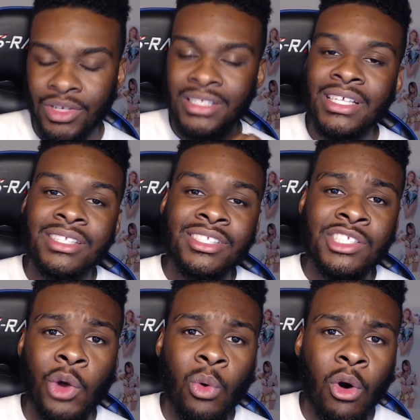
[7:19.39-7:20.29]
which I see
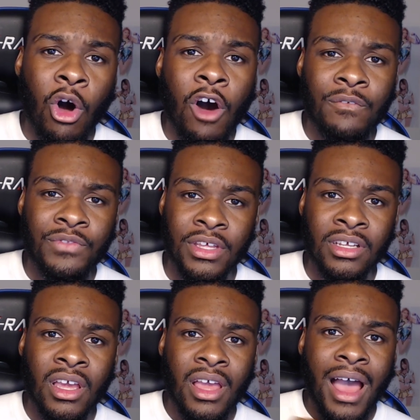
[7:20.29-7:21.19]
so often.